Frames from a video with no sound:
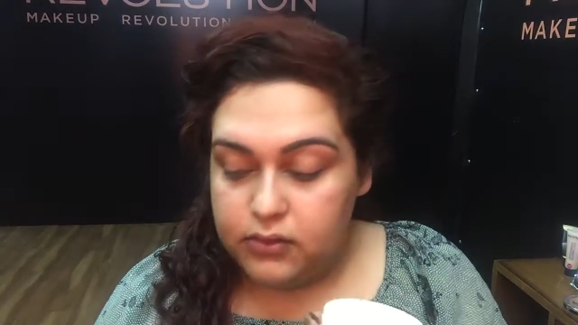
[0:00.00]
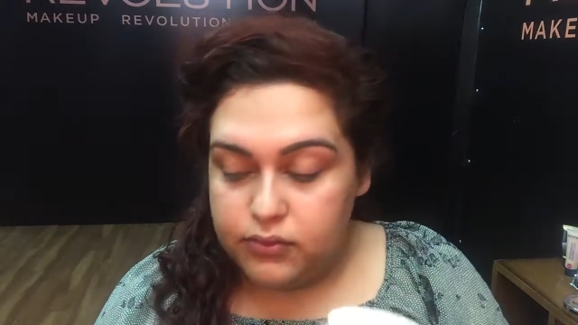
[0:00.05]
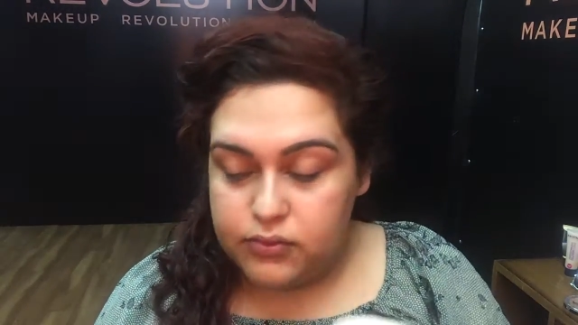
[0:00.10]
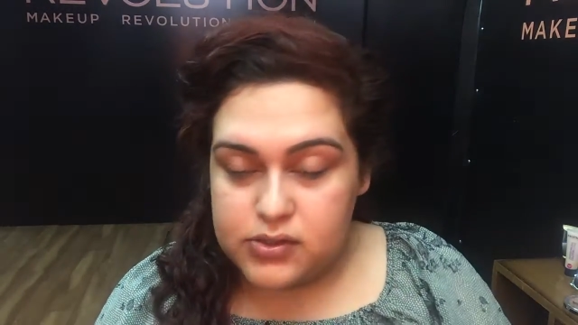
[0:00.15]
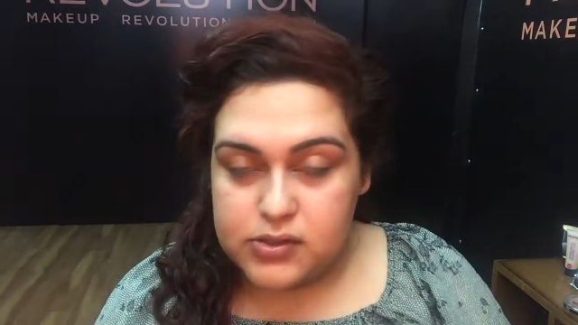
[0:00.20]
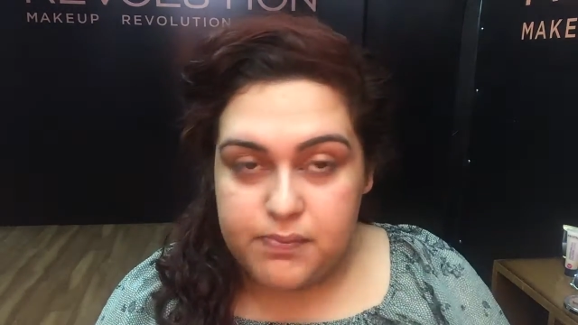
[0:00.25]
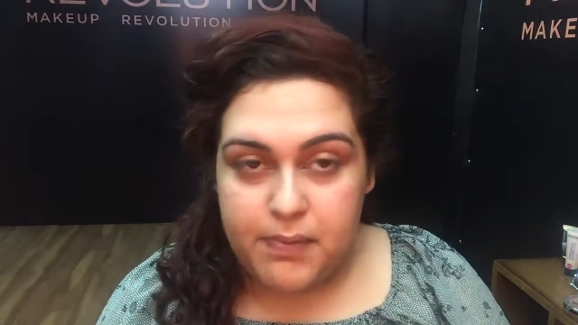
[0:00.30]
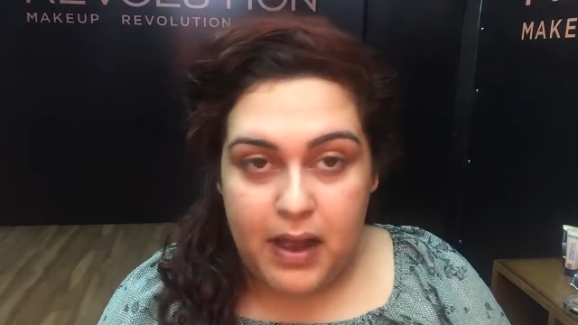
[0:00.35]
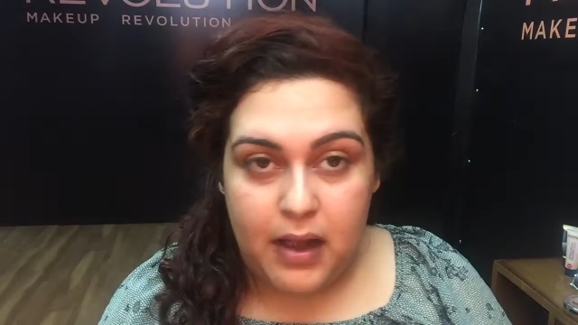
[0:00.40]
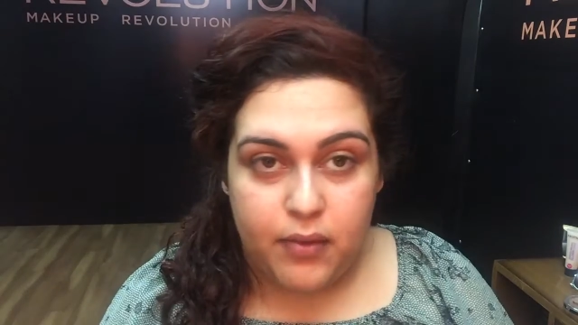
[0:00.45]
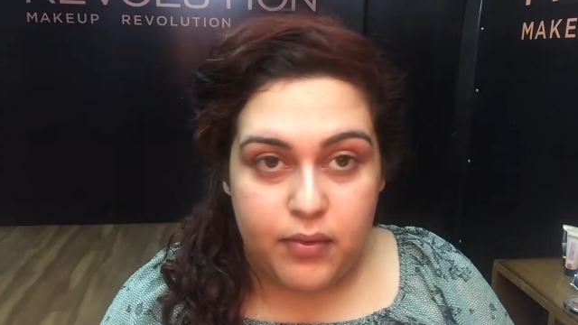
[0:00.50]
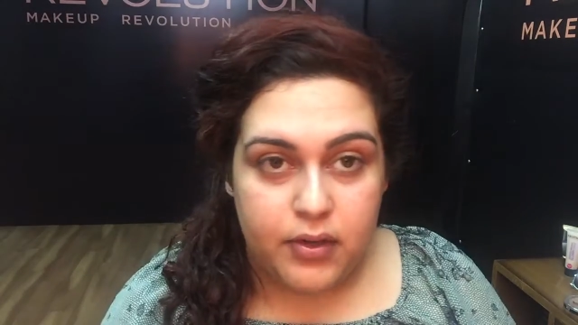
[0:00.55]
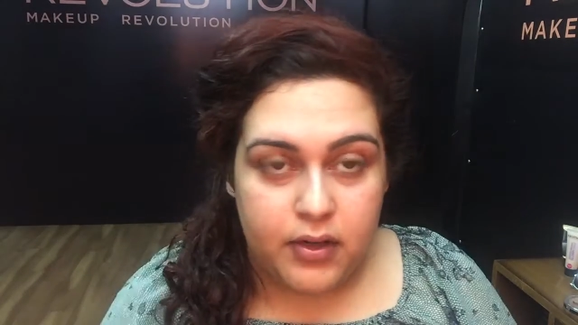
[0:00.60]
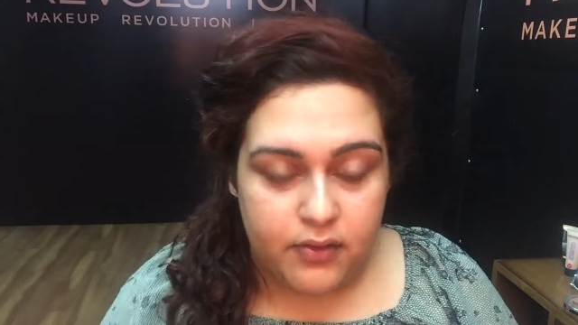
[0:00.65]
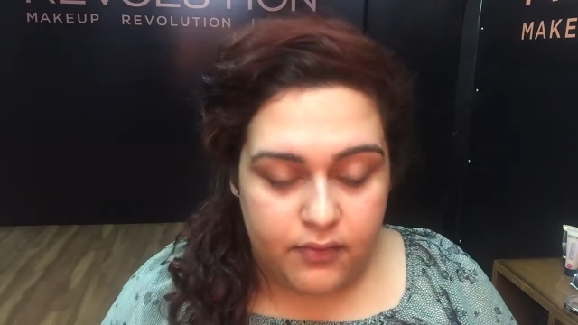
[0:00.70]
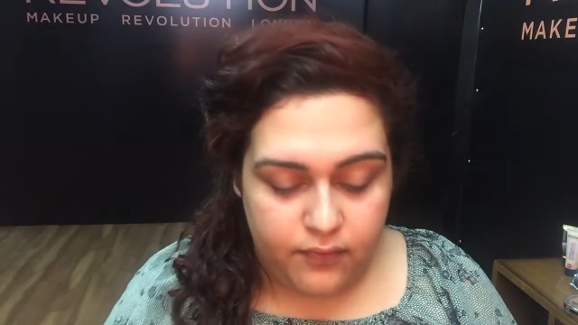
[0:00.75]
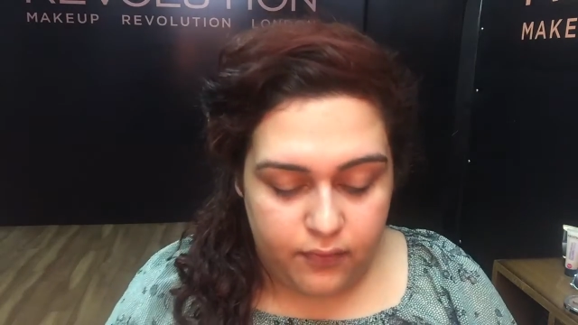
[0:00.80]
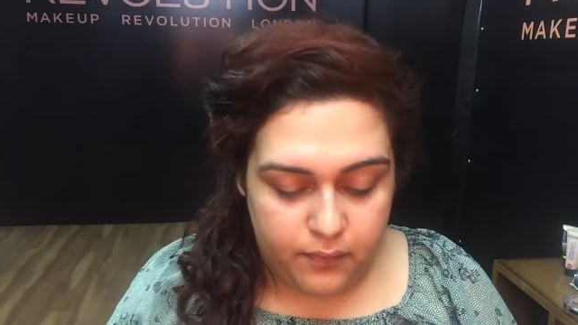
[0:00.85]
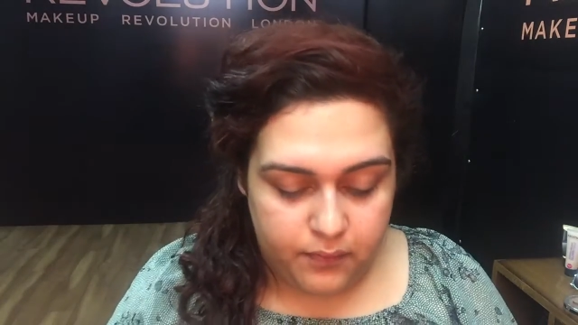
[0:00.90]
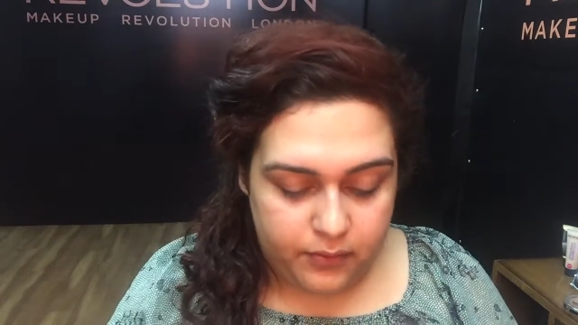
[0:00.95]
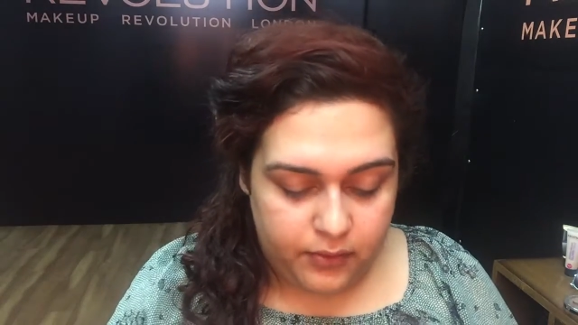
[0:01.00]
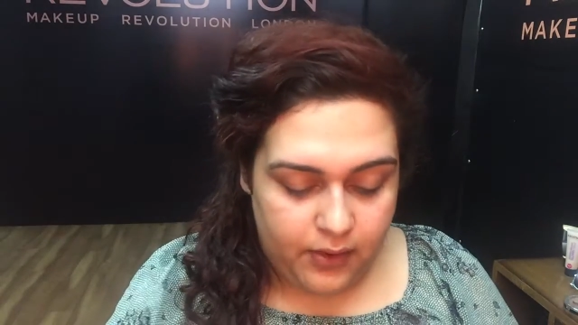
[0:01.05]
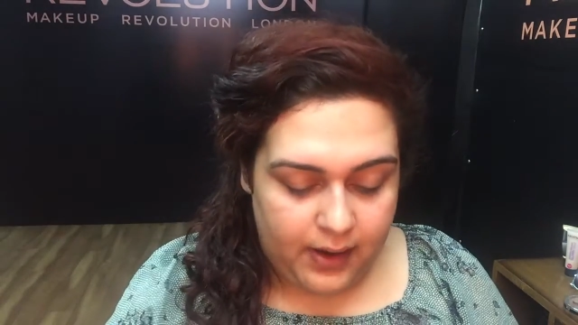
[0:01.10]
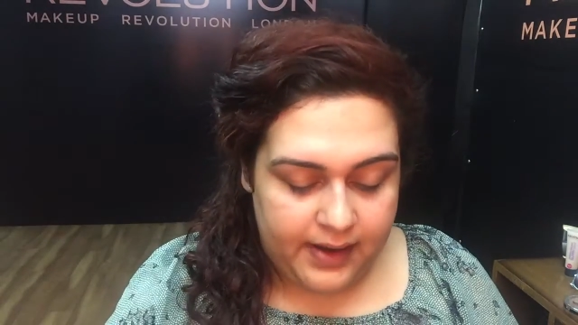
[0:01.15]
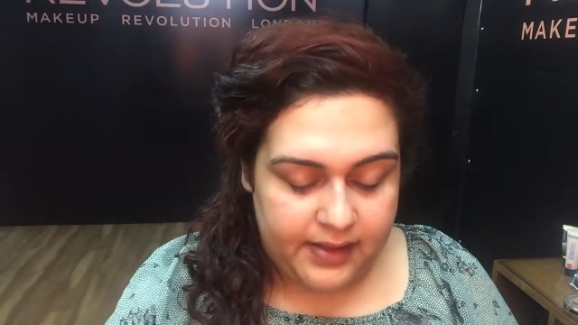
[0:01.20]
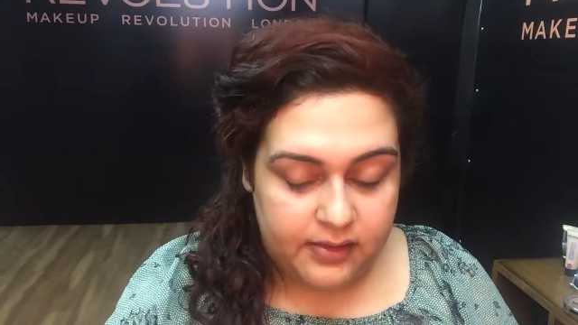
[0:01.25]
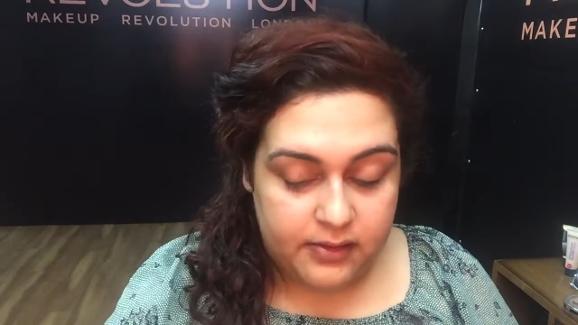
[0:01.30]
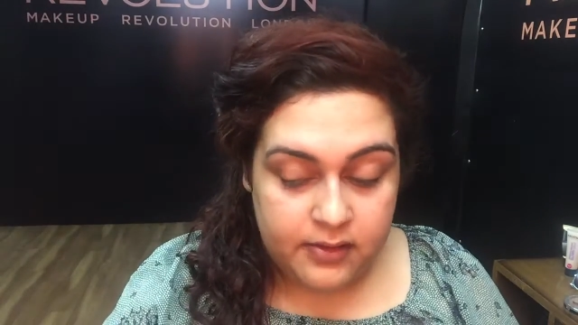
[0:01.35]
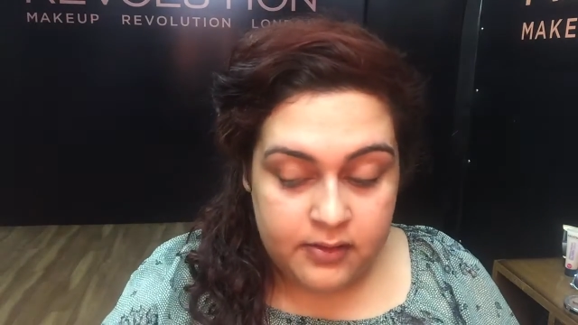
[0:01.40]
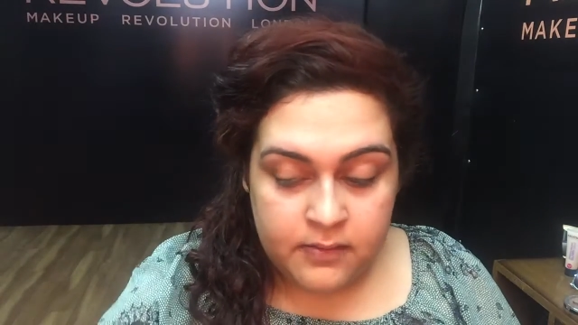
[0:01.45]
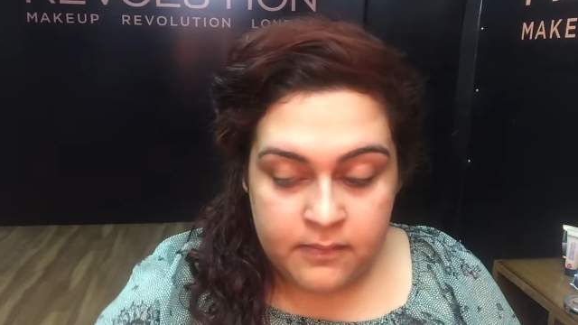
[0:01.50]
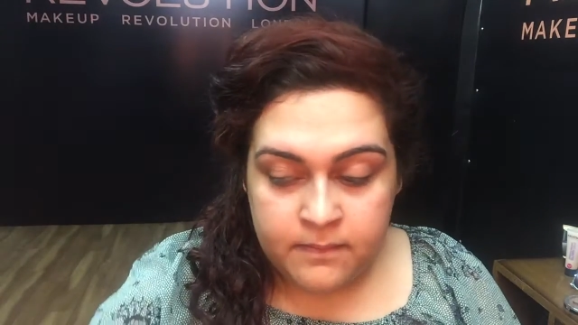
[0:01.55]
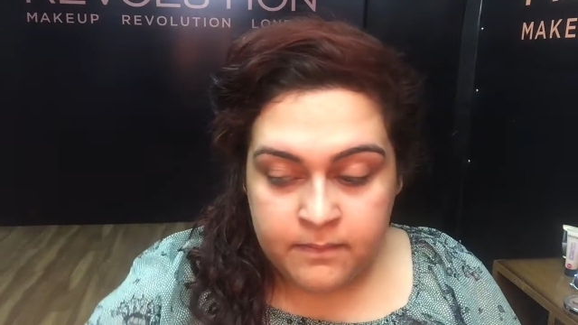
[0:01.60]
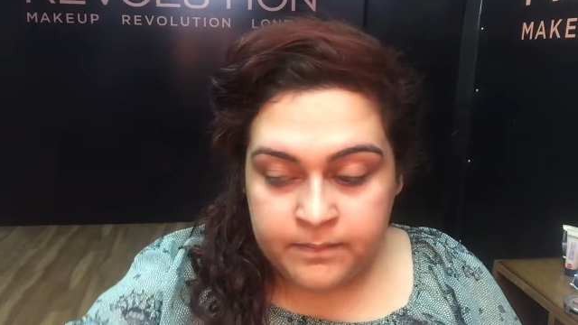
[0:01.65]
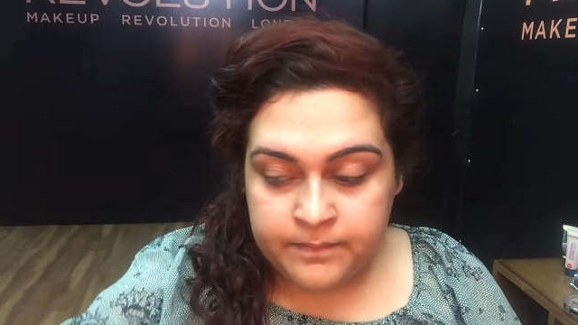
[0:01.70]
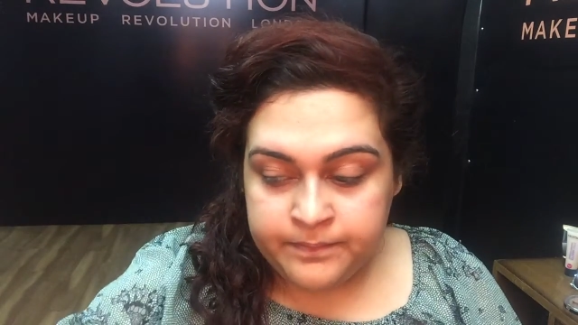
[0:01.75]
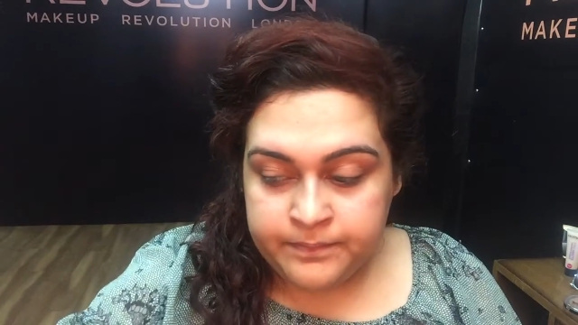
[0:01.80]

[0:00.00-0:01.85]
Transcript: loose powder from Krylon,